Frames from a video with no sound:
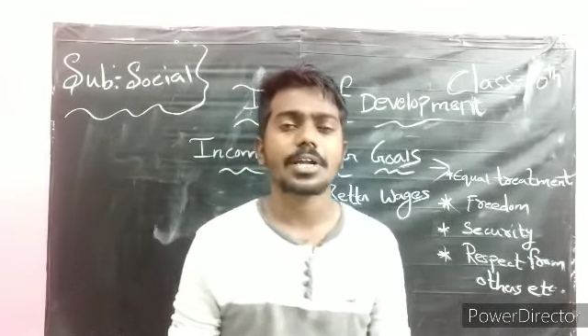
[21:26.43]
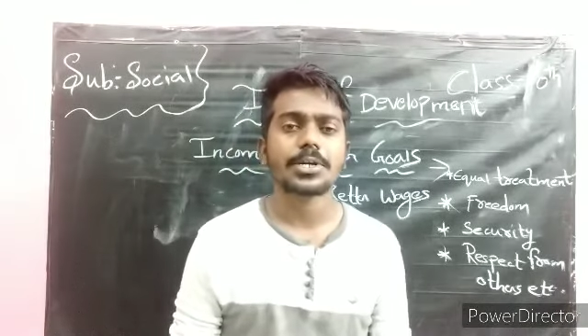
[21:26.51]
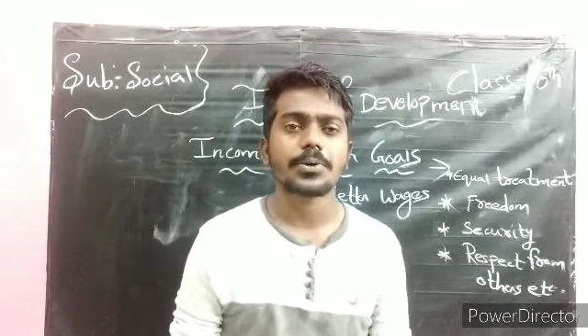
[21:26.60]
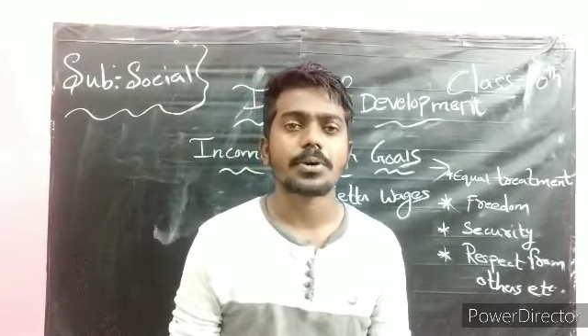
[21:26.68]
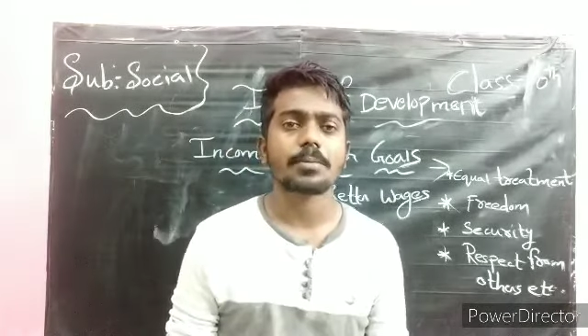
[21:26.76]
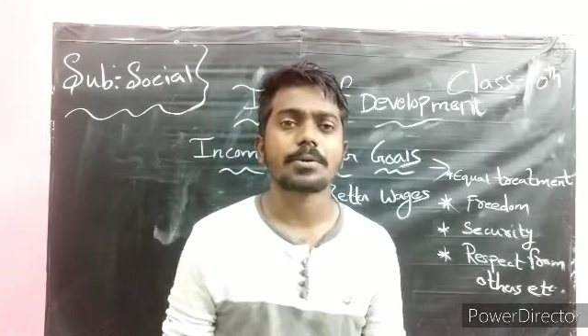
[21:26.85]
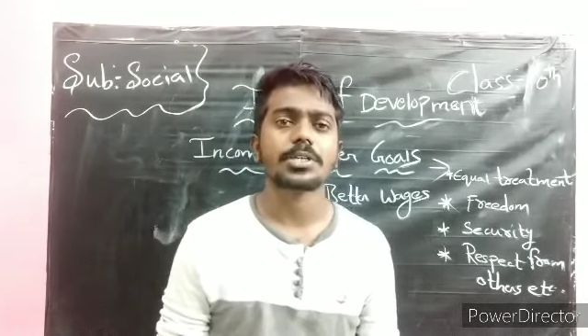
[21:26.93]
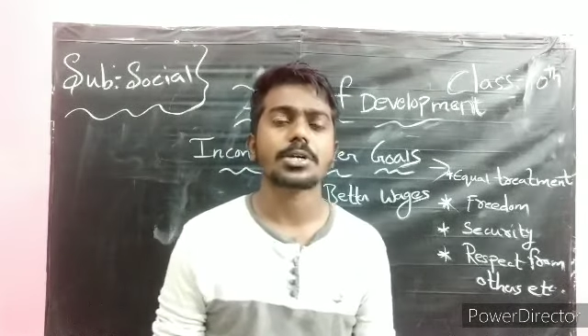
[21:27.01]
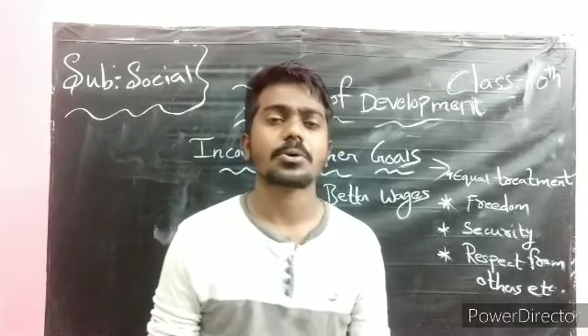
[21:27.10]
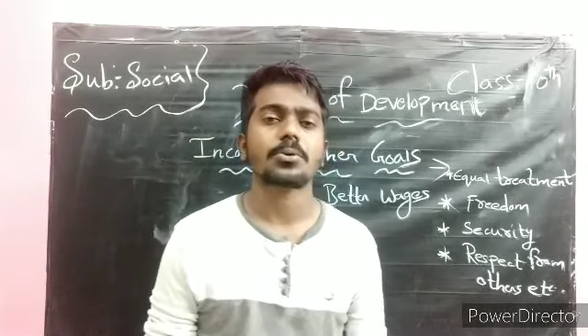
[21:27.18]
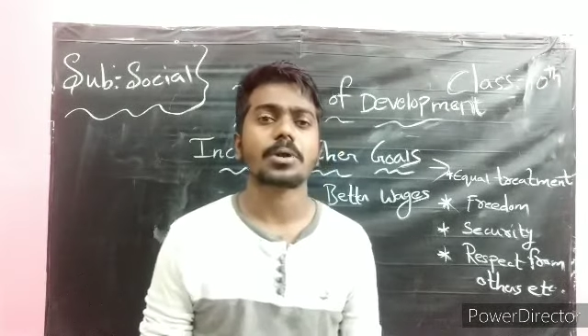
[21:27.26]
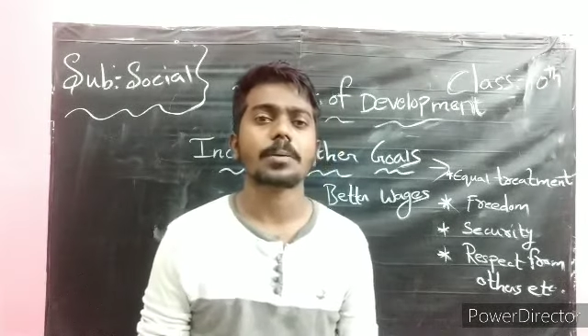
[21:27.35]
I told about the
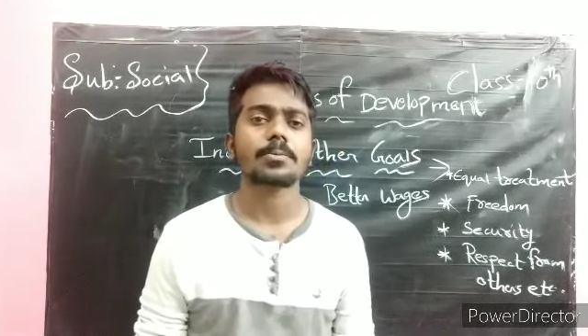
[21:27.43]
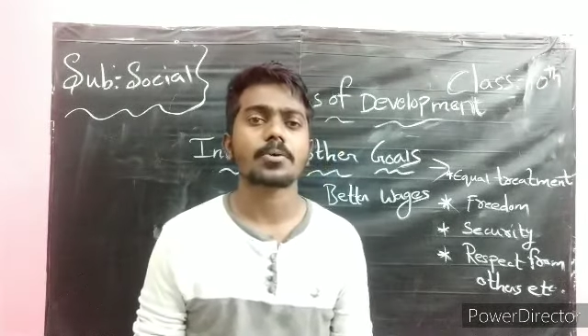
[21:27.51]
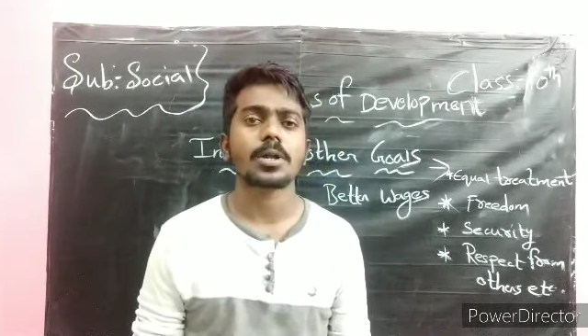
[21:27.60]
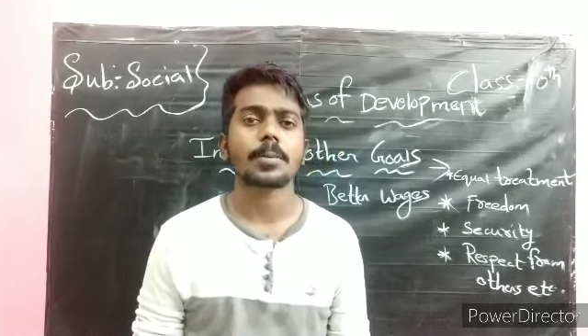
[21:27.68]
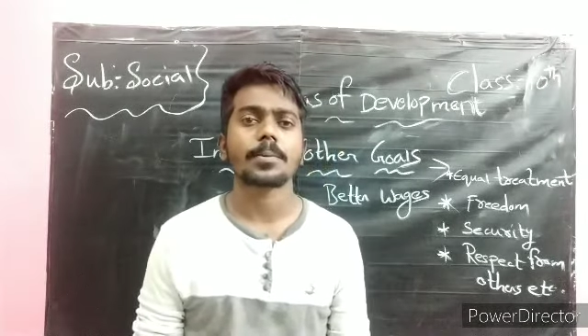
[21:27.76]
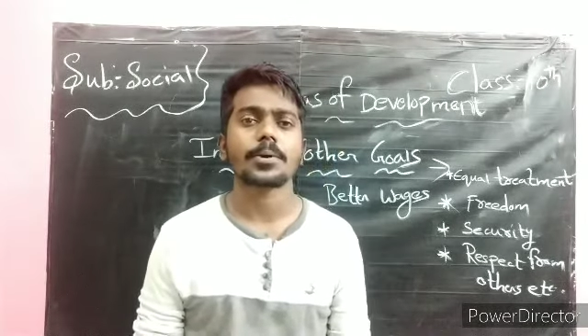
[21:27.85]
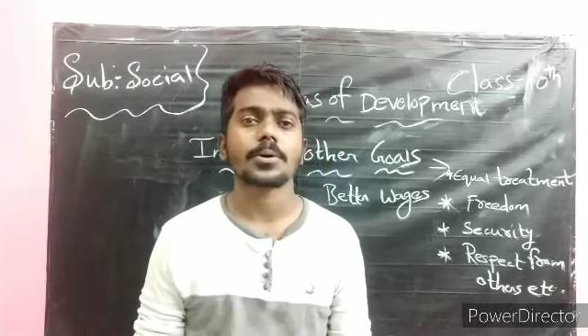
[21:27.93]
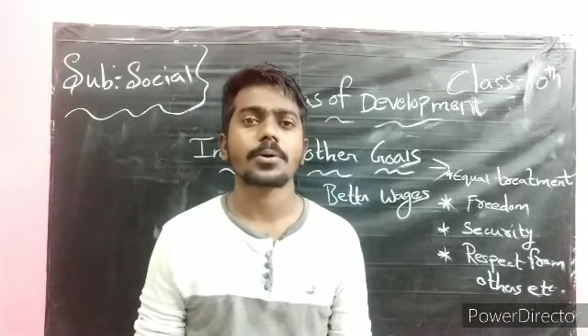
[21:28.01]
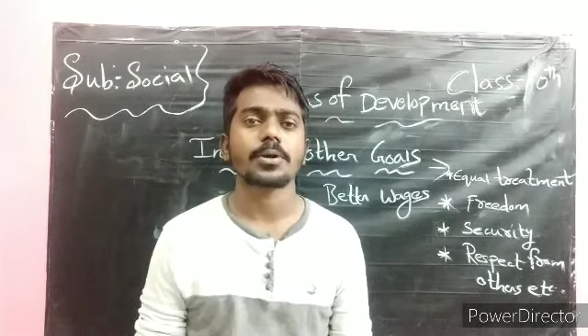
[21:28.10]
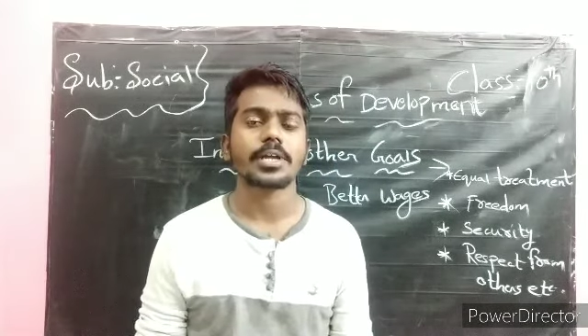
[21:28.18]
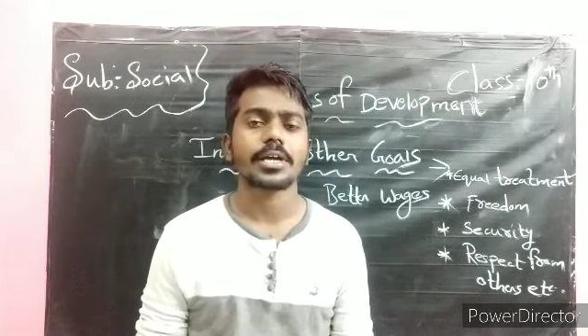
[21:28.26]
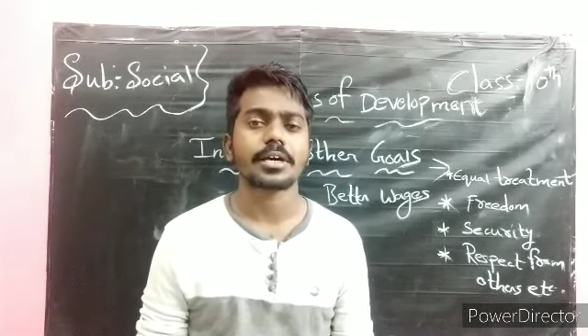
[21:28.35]
Kudankulam
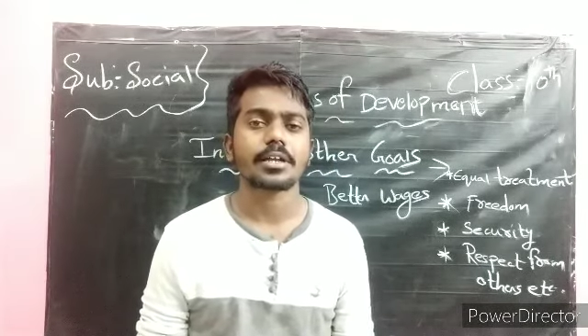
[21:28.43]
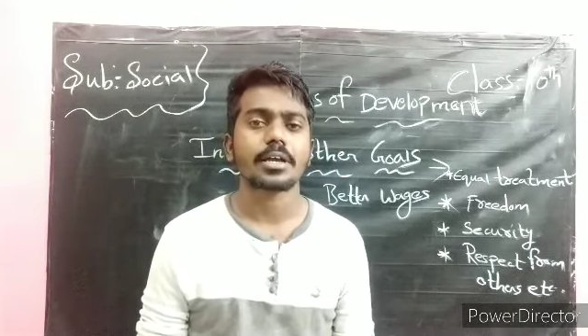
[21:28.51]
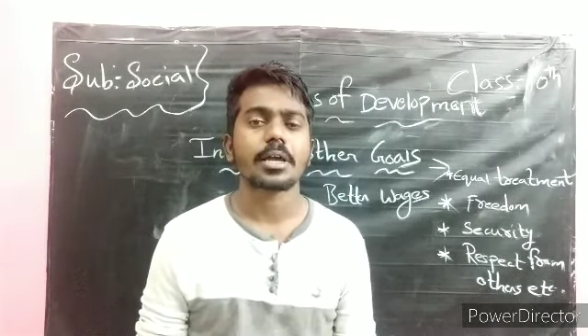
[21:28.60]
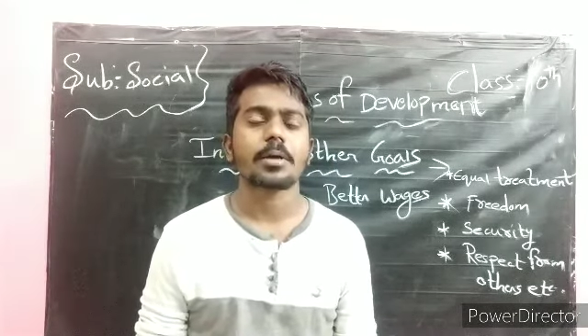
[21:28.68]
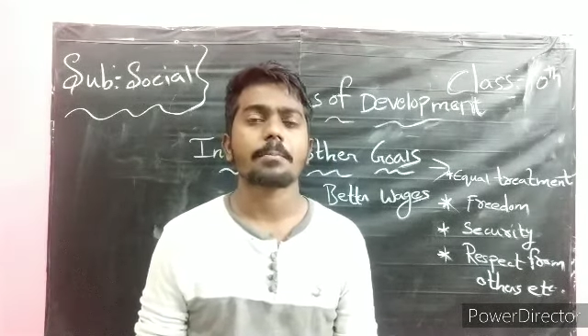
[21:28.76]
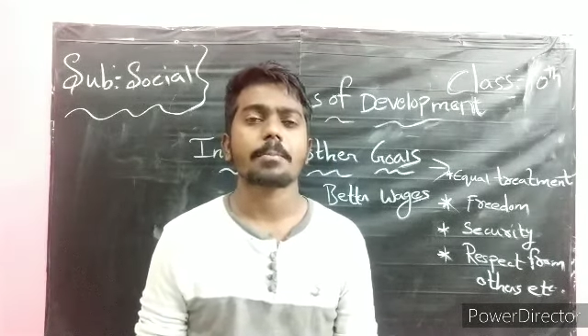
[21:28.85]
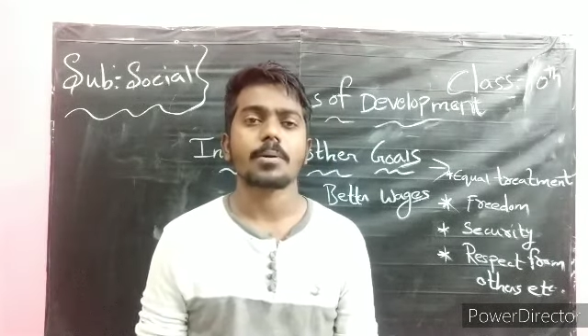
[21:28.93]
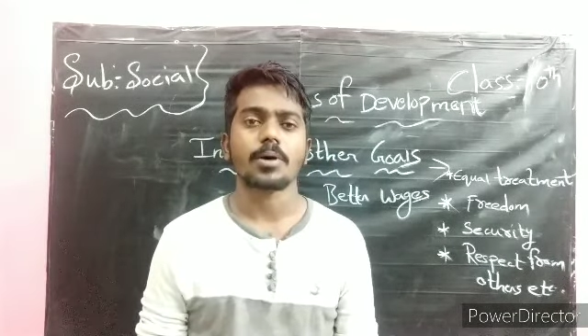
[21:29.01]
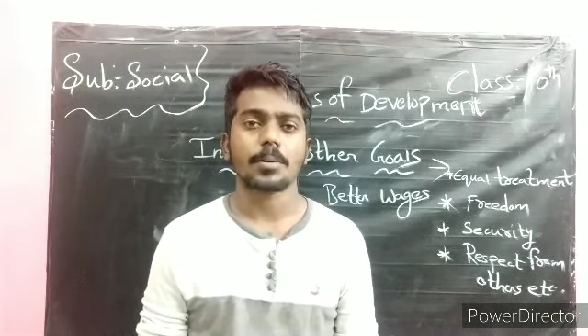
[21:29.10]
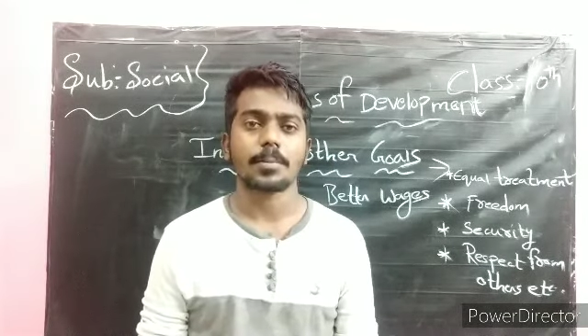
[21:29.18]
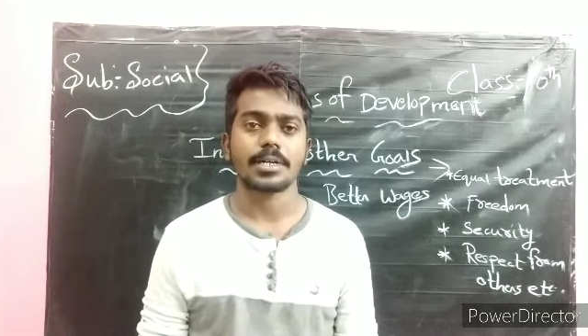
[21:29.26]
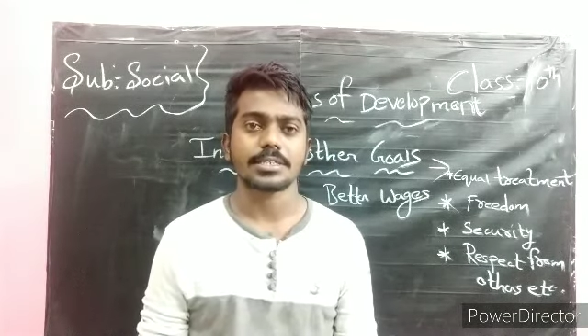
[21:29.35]
nuclear power
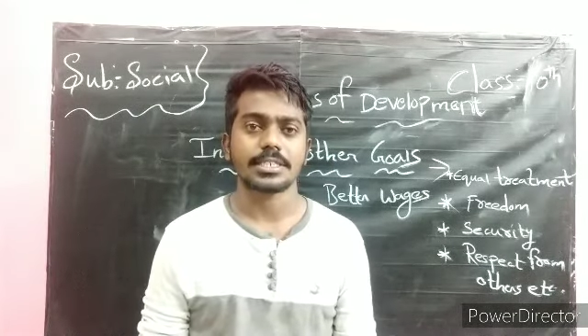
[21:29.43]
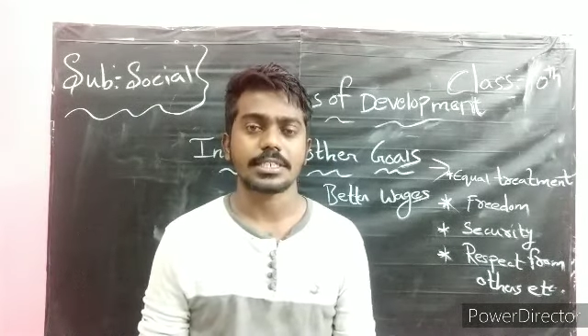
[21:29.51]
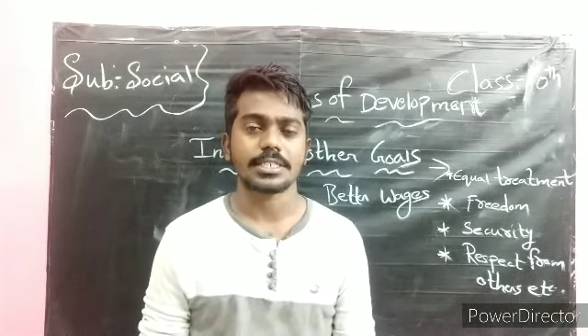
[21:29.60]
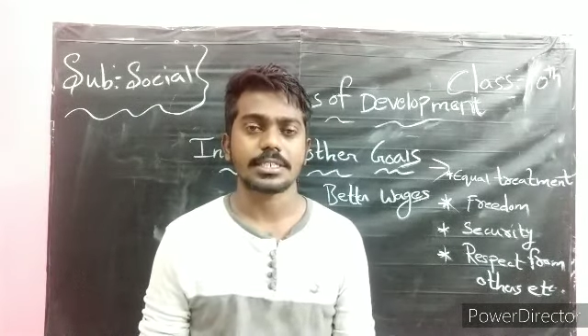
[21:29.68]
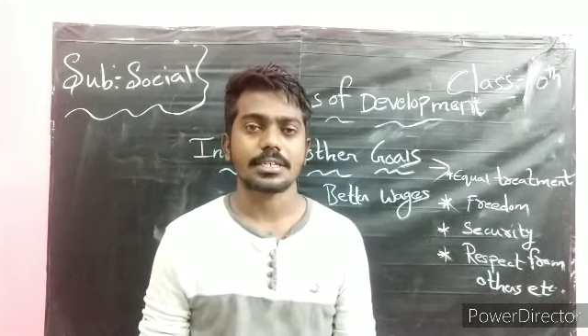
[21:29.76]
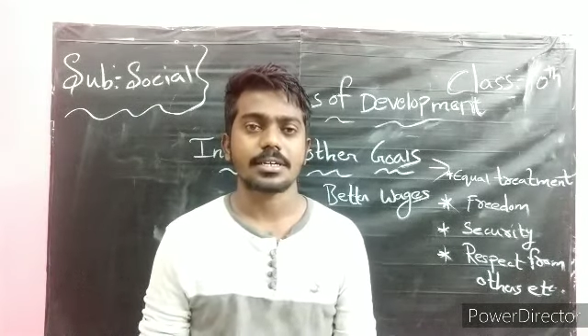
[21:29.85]
project.